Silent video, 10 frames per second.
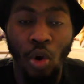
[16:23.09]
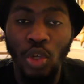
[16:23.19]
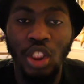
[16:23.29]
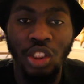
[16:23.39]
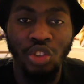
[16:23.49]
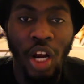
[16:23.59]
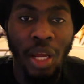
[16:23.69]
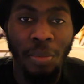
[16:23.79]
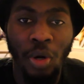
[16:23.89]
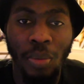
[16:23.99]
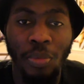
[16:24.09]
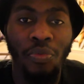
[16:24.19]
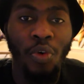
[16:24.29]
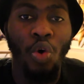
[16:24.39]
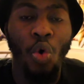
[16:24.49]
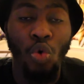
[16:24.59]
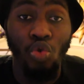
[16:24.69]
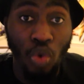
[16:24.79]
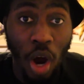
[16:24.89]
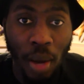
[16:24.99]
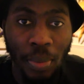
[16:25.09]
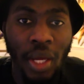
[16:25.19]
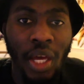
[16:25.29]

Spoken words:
original Dragon Ball before Goku grew up,